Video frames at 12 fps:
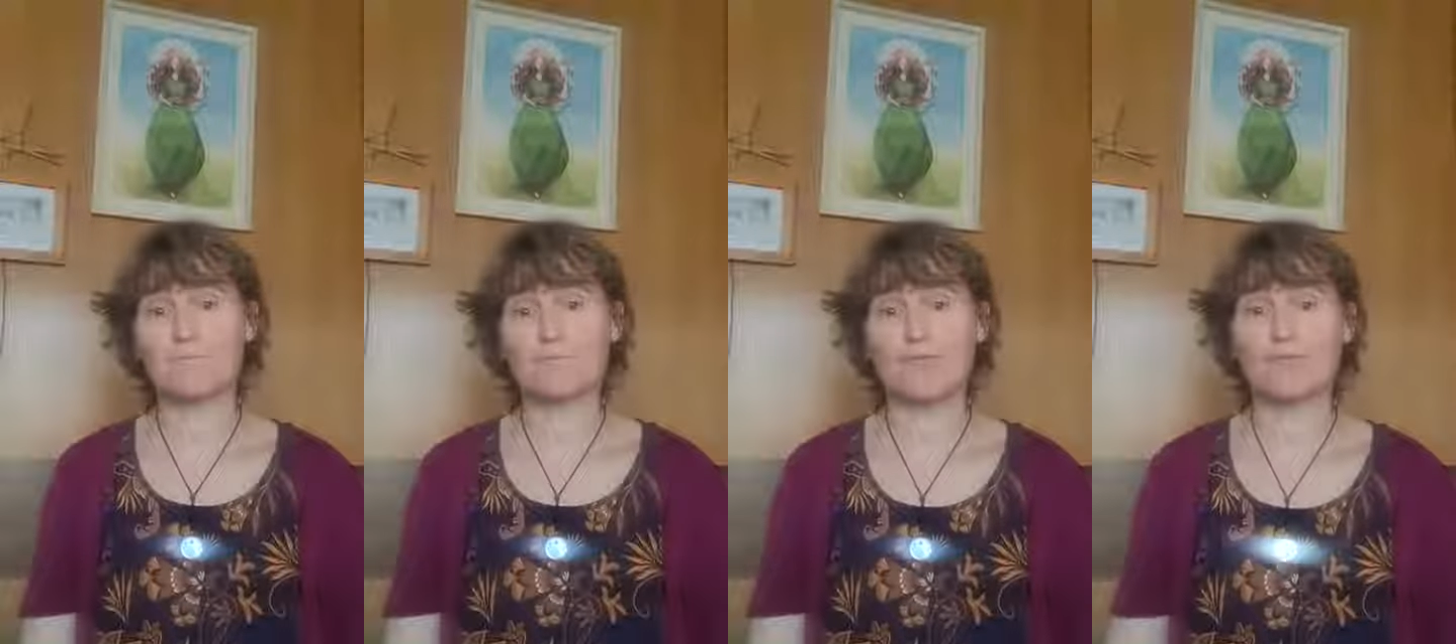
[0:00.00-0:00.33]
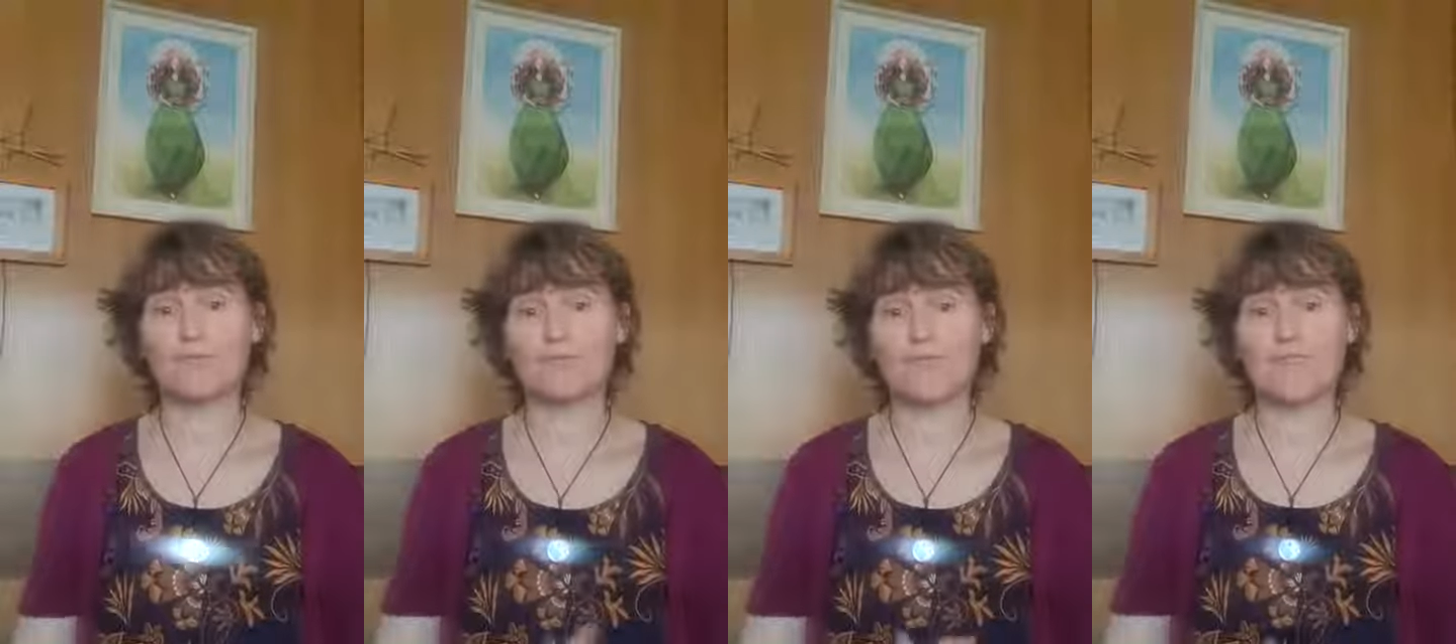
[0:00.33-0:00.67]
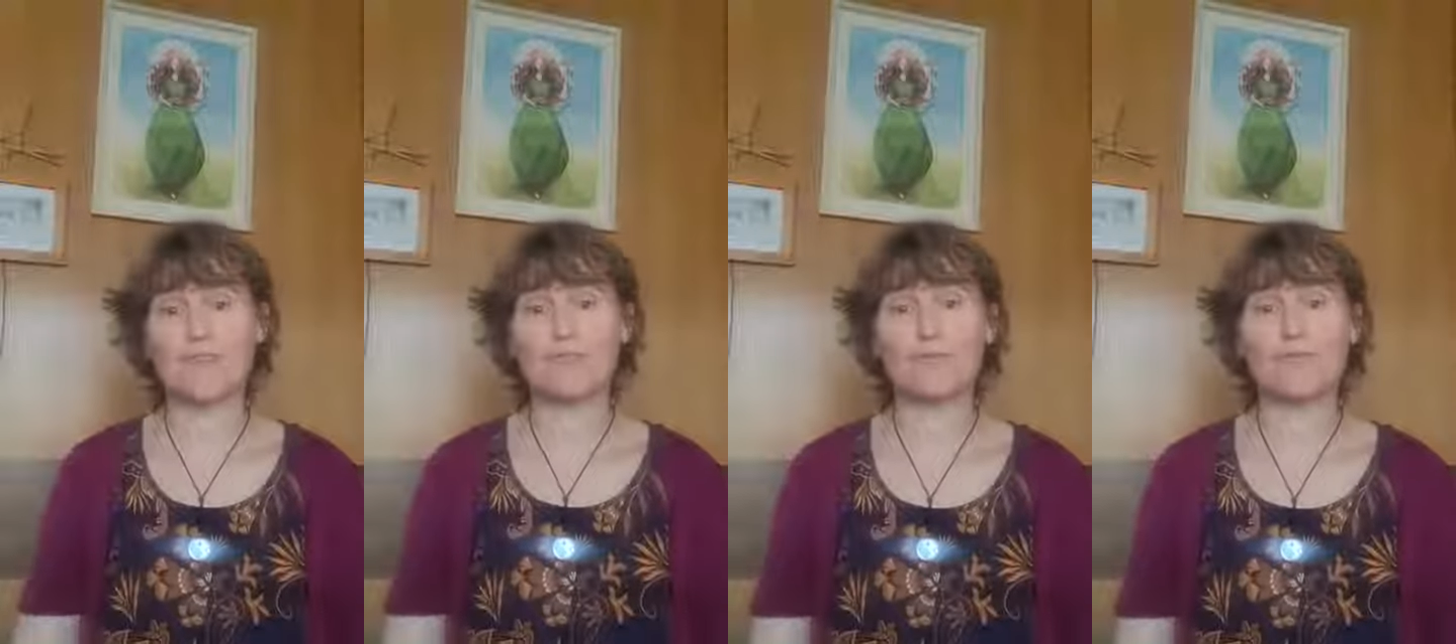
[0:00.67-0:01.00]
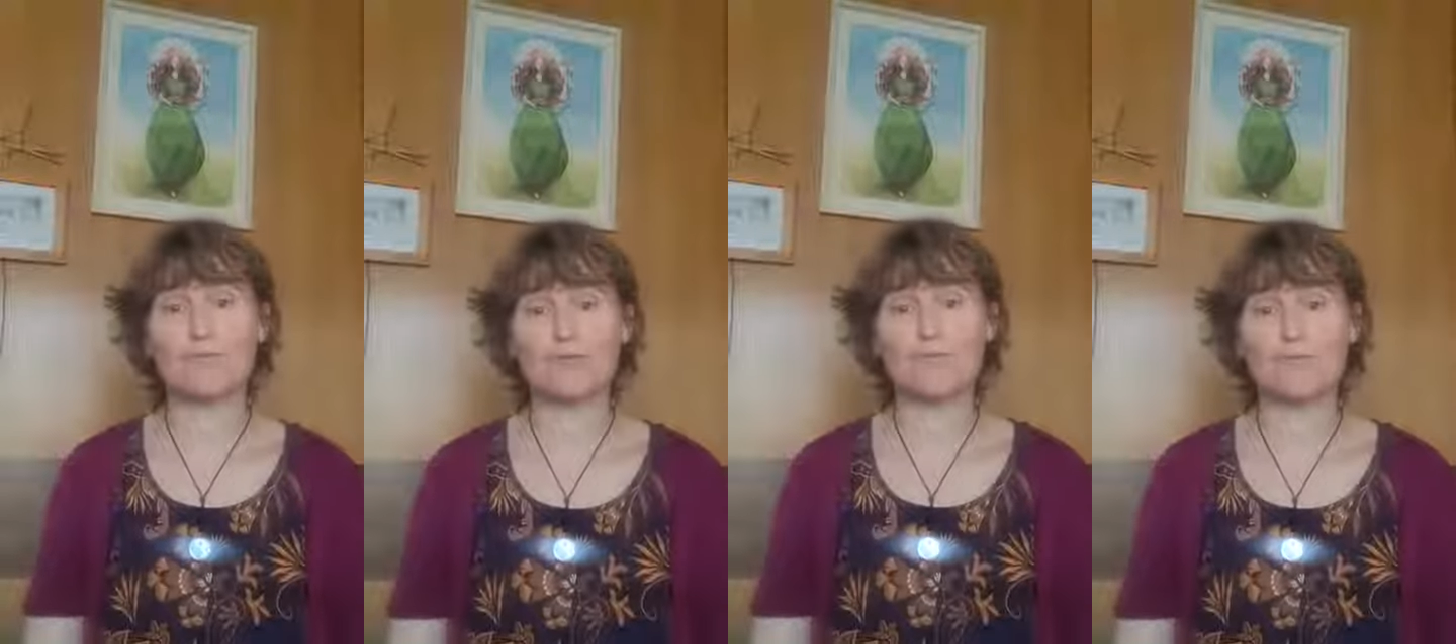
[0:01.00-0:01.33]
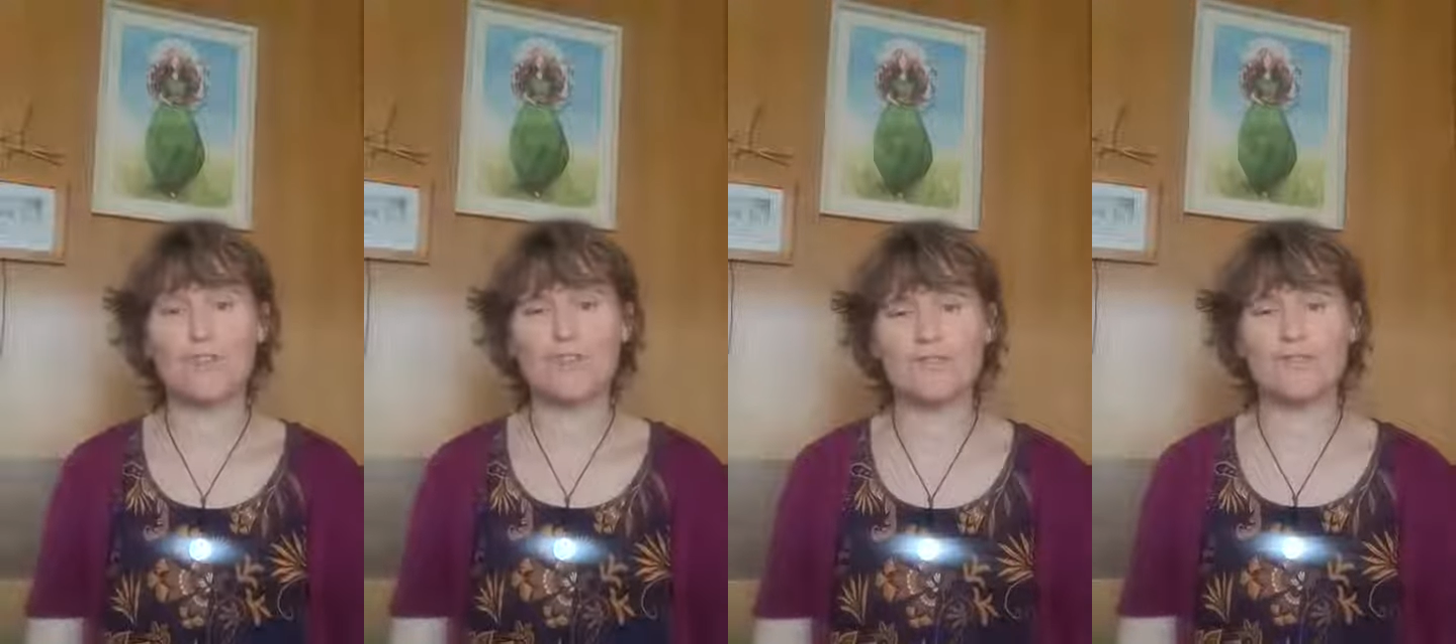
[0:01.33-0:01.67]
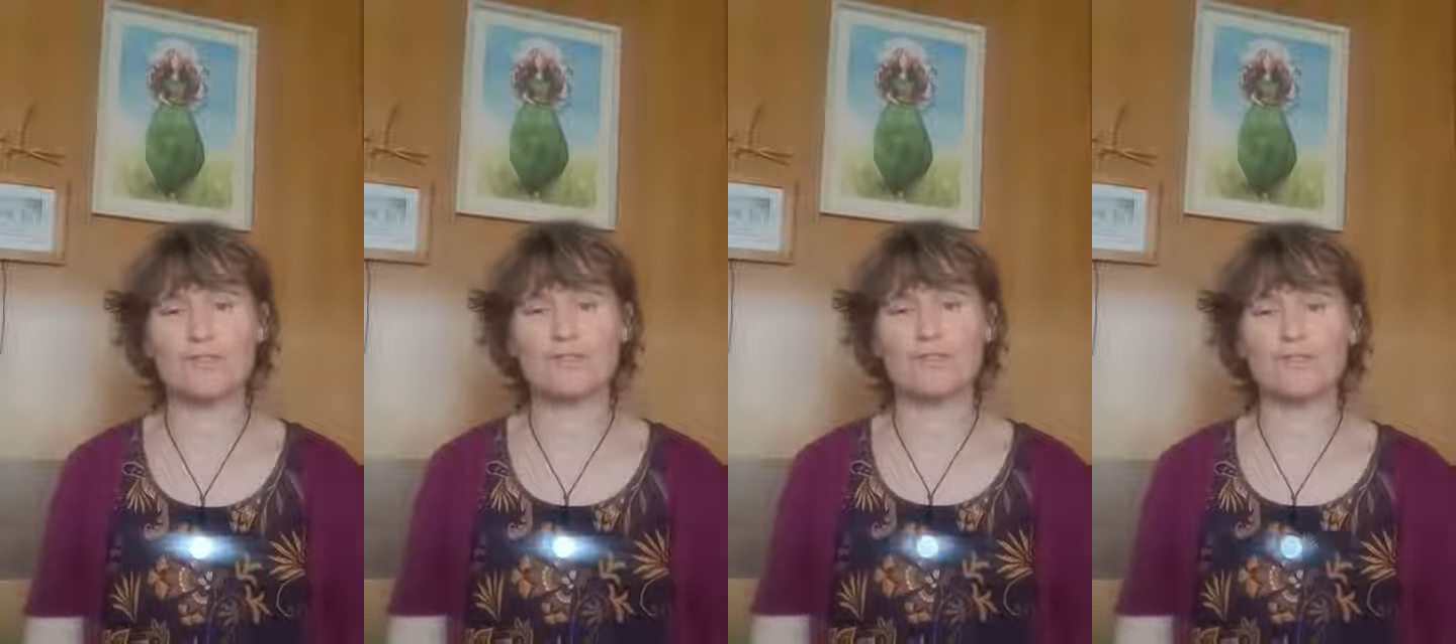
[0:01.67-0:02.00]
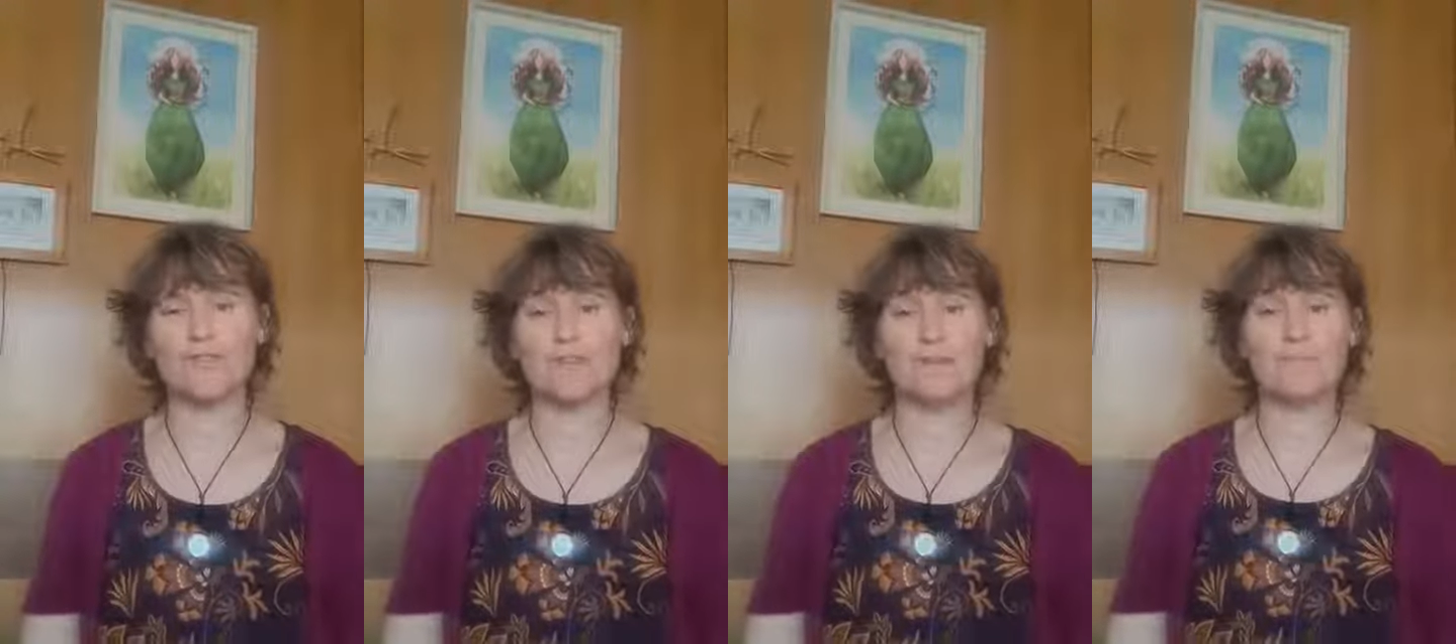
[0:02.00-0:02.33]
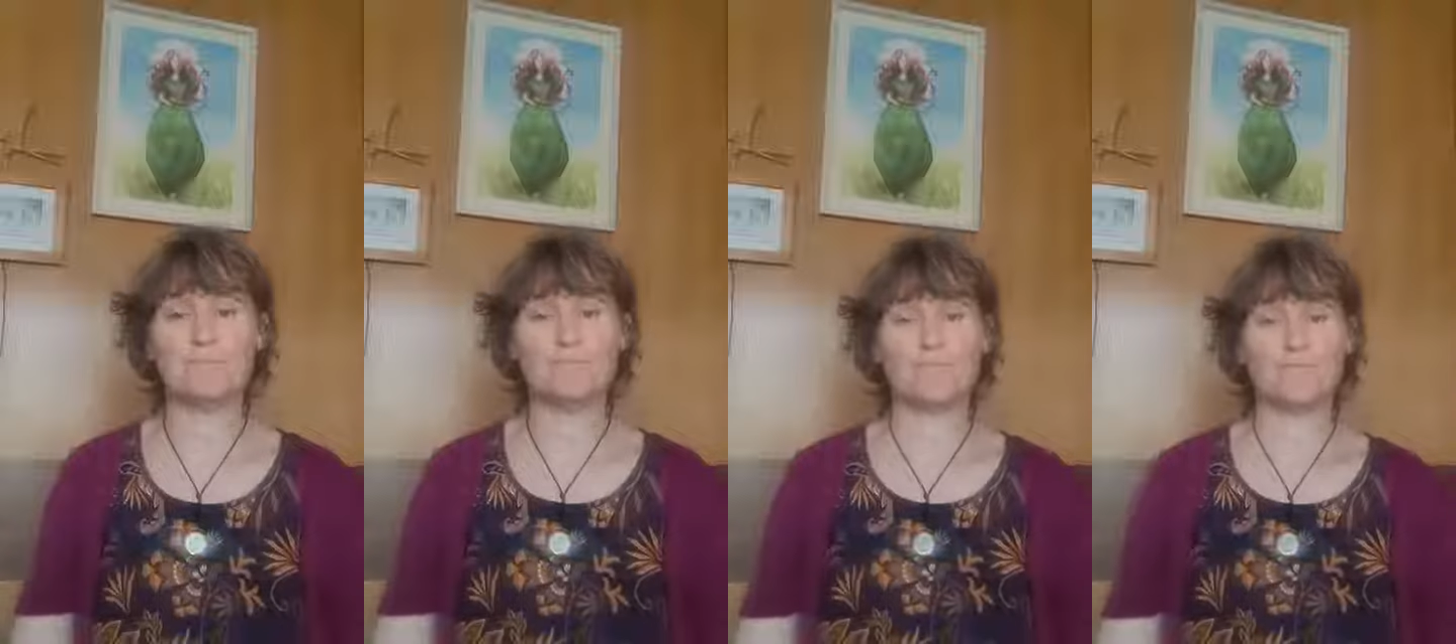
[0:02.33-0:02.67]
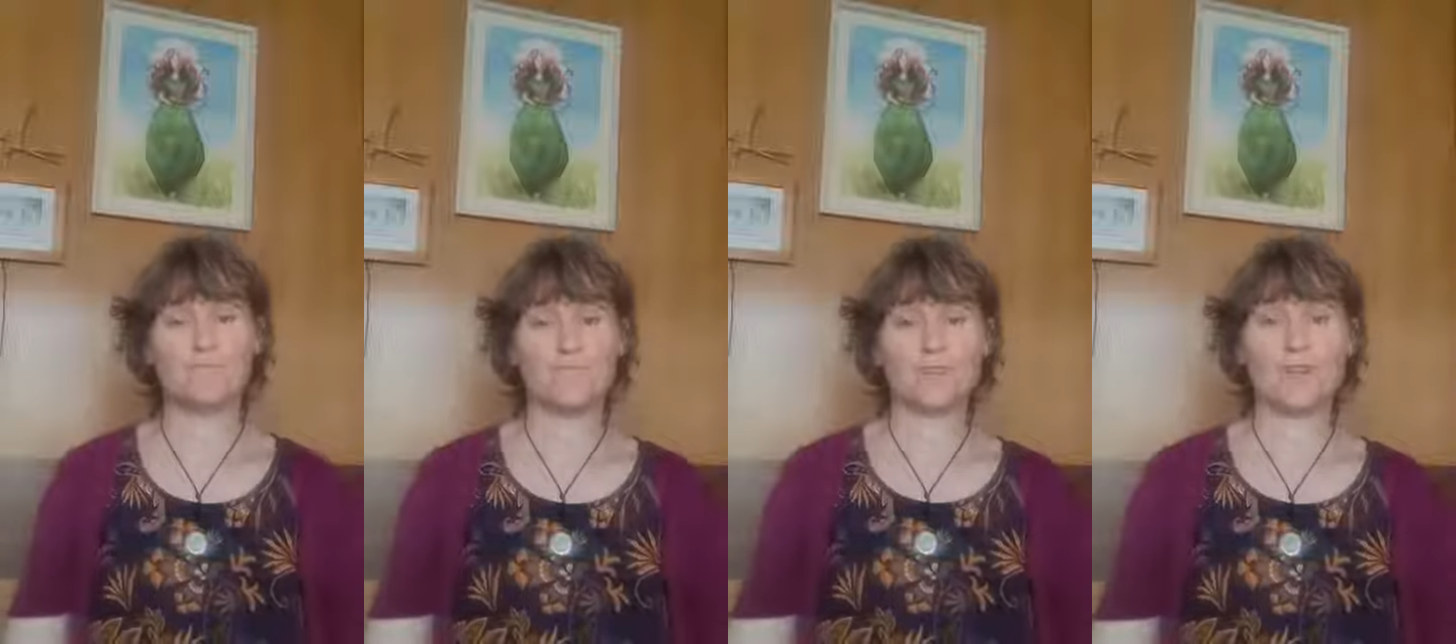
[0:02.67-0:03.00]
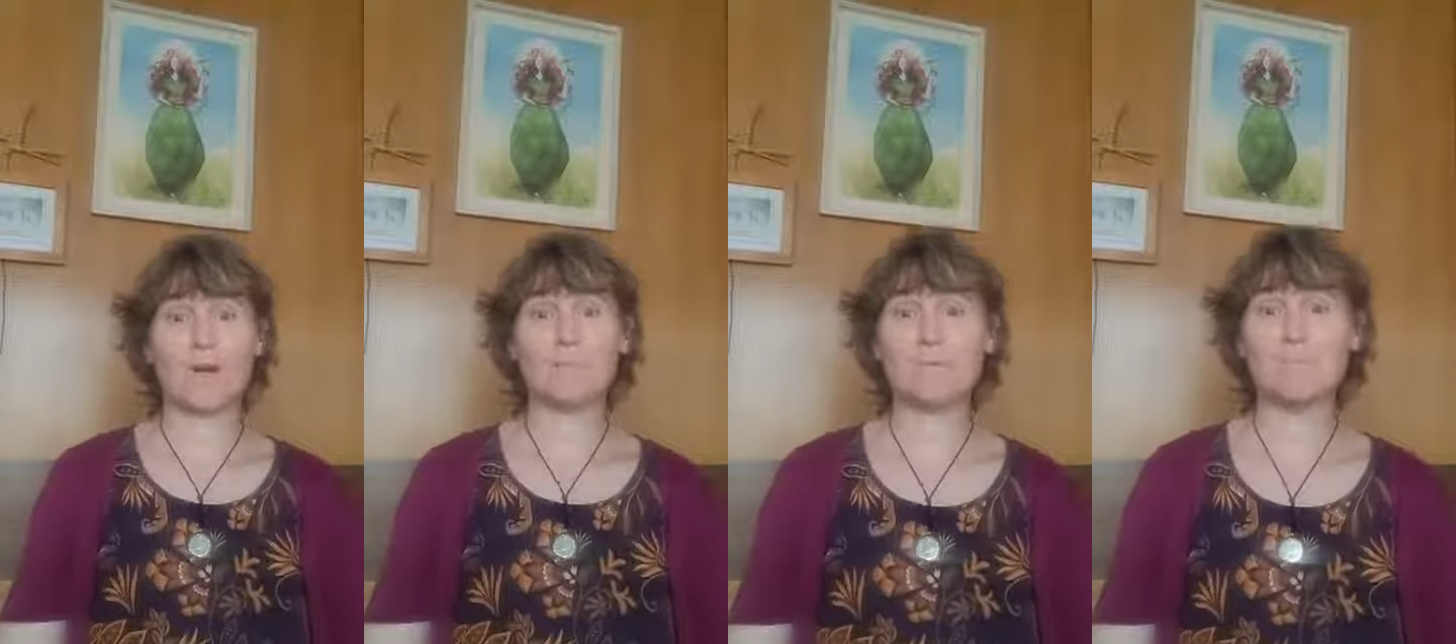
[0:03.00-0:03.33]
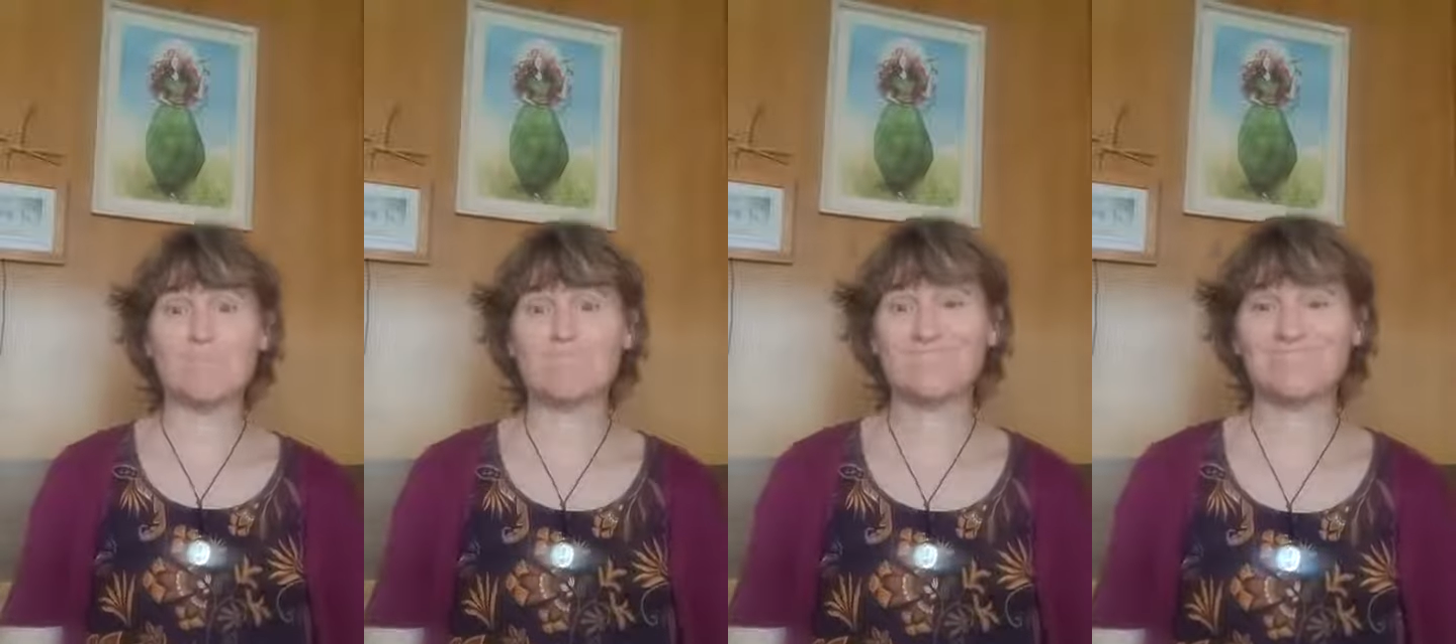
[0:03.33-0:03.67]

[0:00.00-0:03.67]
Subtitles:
So thank you very much, Breed, for your compliment.